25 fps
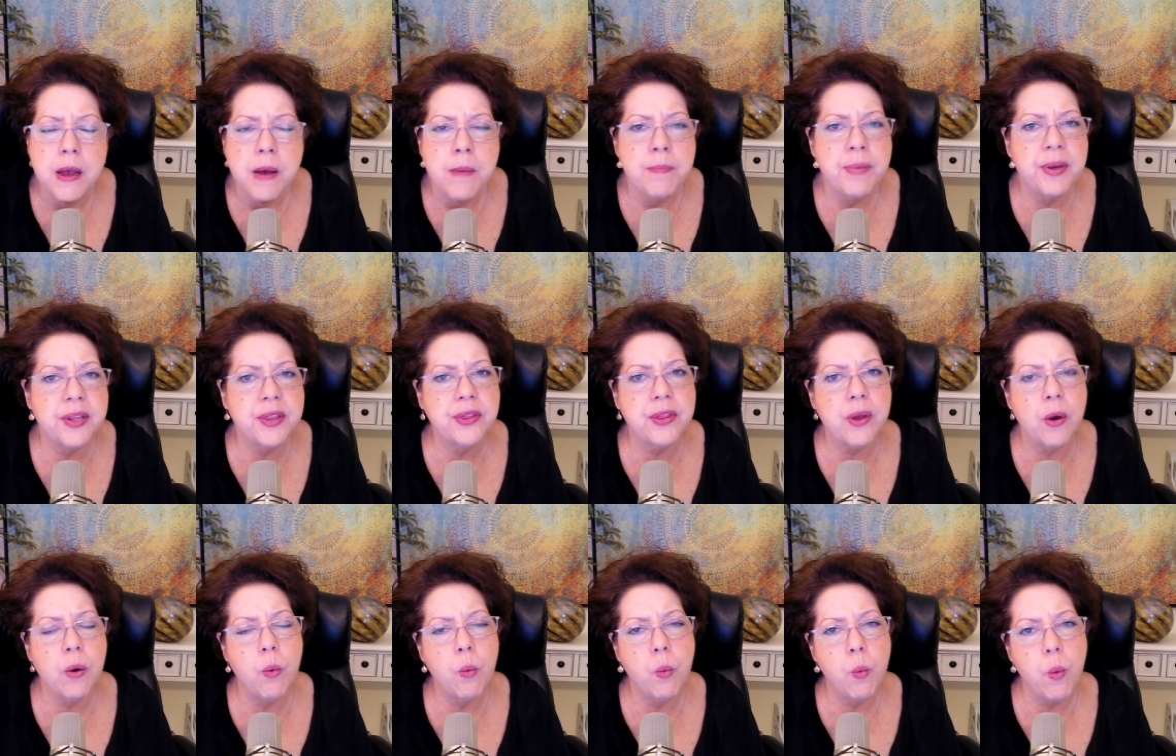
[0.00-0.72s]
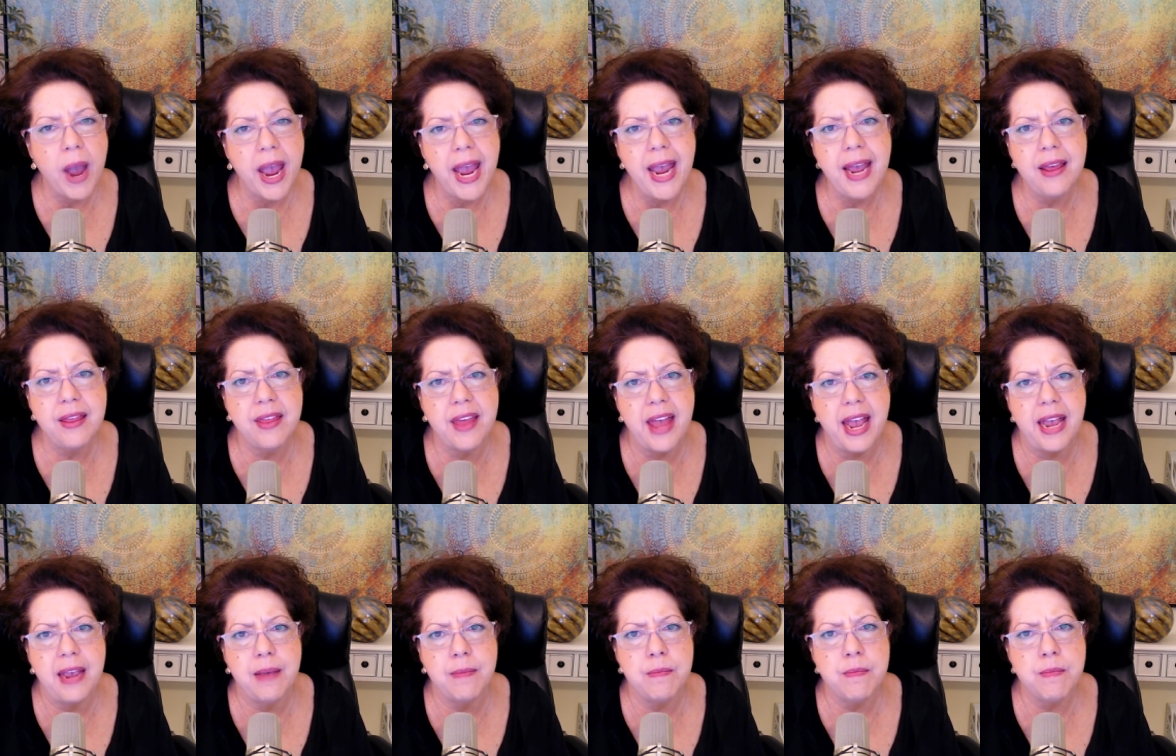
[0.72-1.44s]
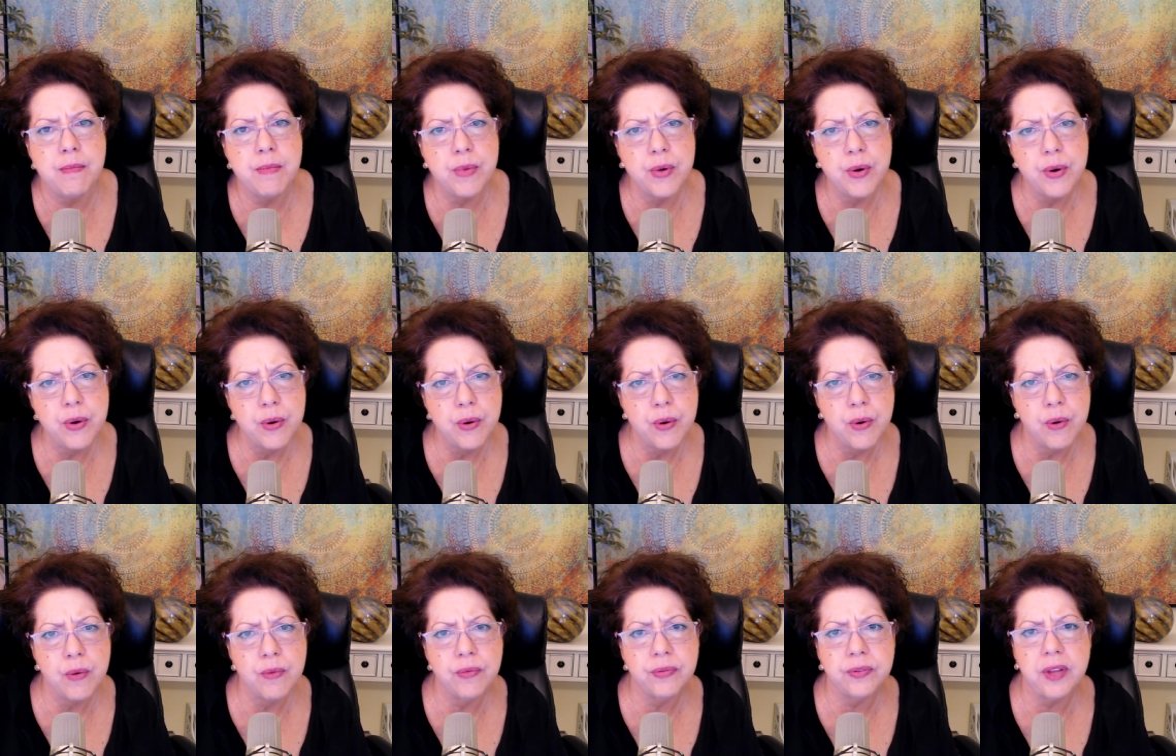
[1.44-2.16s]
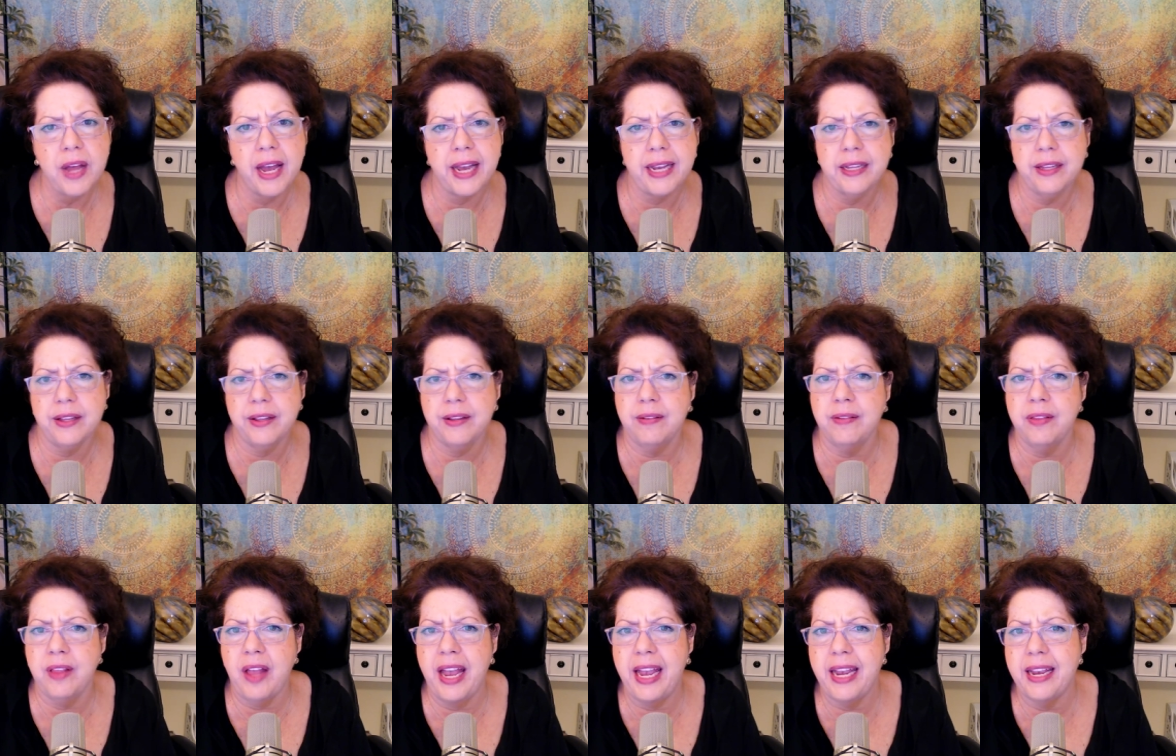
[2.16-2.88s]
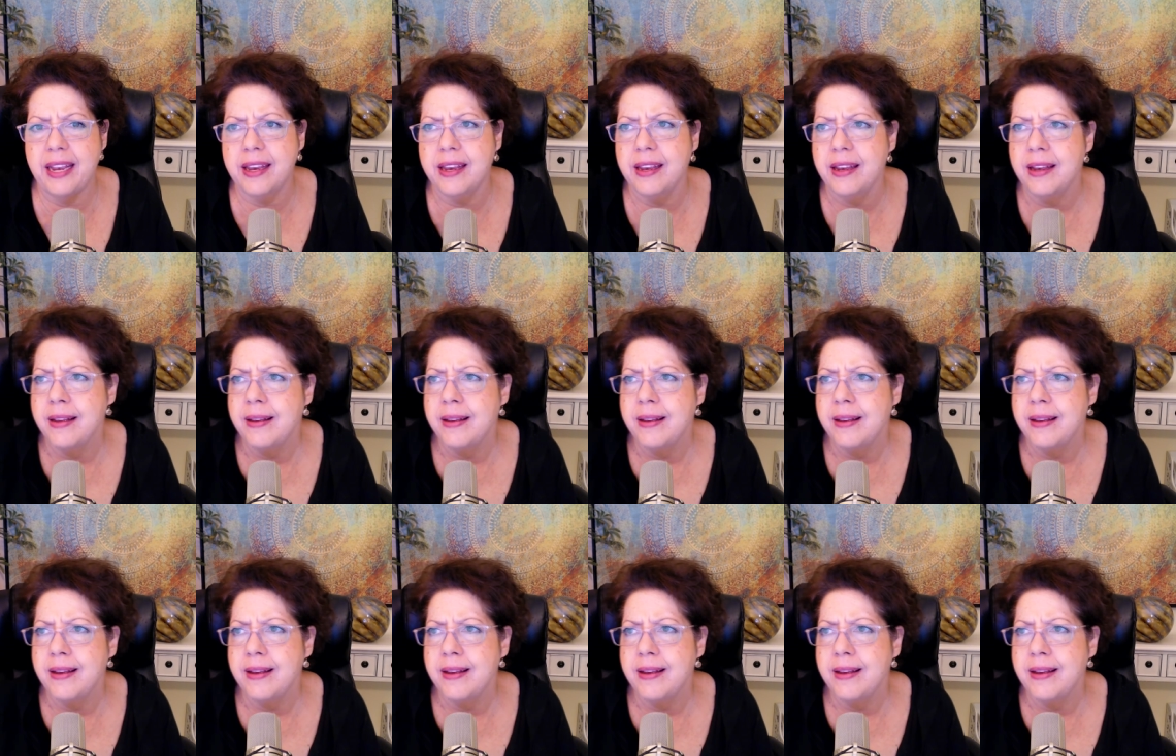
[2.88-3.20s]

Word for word: But the way they move, like, like